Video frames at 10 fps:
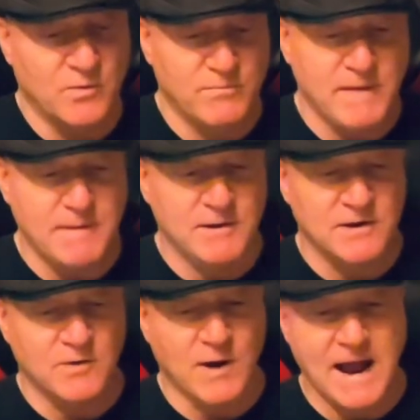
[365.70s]
maybe
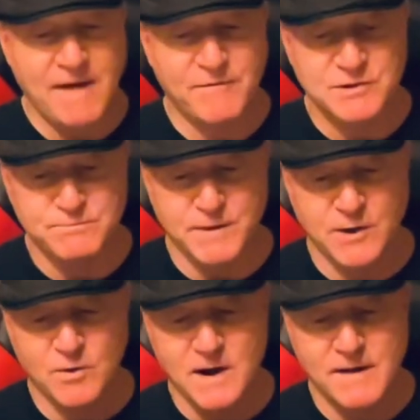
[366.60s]
another ½ inch
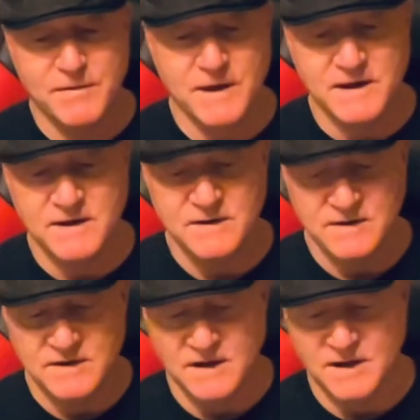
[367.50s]
bigger, I think.
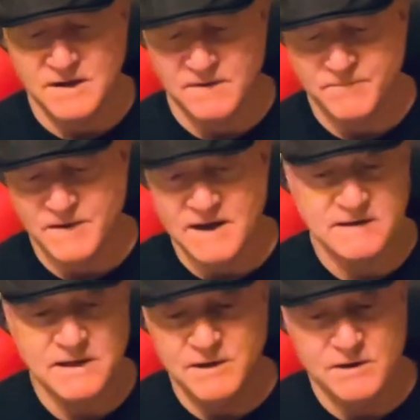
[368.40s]

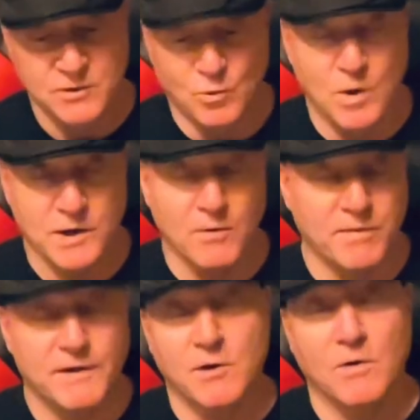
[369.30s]
And then you'll want to go
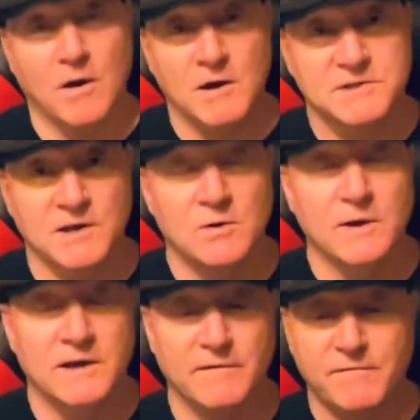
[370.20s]
thicker also
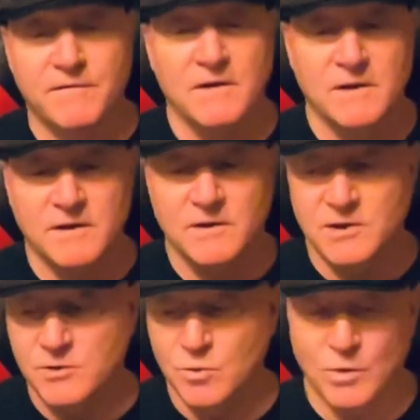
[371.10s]
if
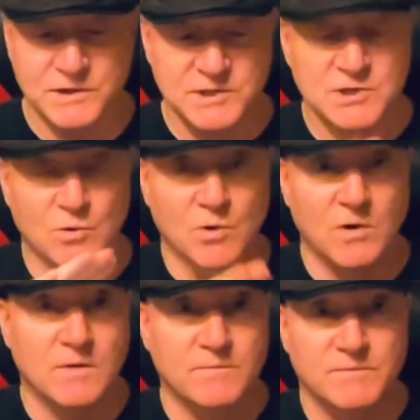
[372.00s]
you want to store
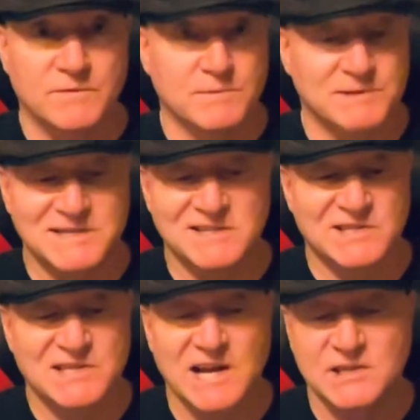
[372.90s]
some season
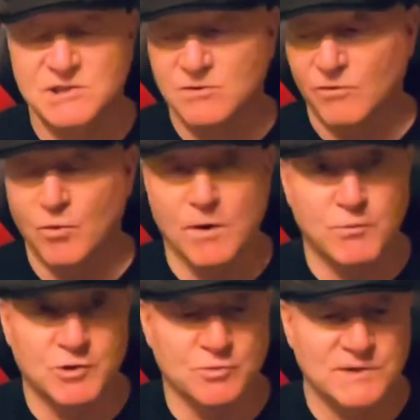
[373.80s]
sets, or if you want to
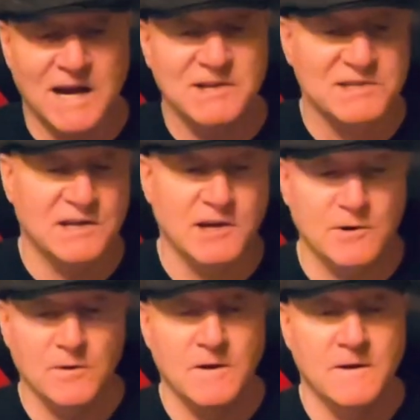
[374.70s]
put your dice in
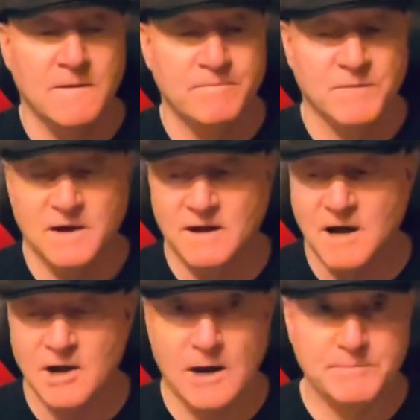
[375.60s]
here.
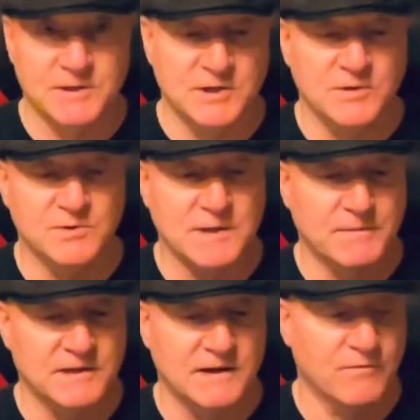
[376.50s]
I opted to do
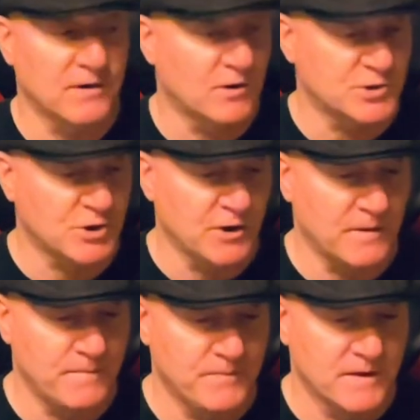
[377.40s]
something different, and I'll show you.
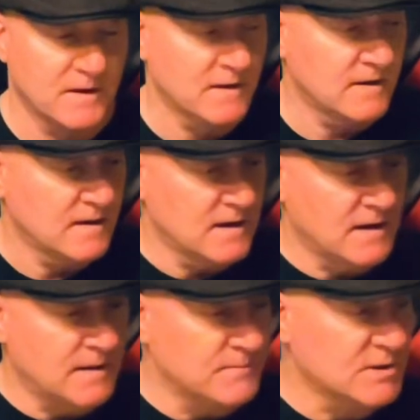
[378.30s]

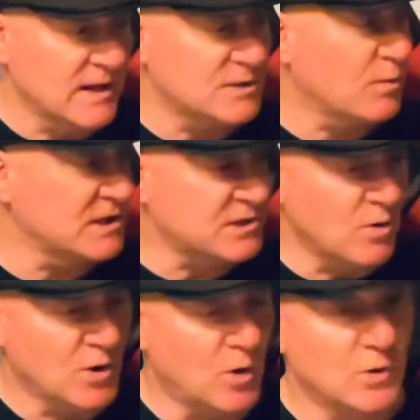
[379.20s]
So that's what
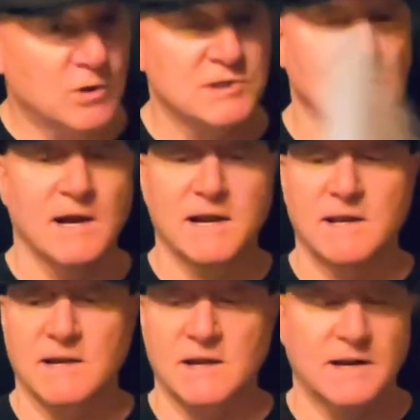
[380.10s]
Stone Cold looks like
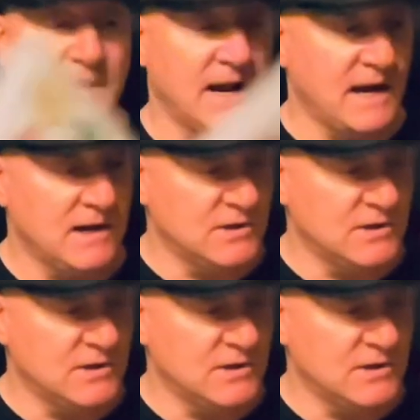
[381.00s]
in a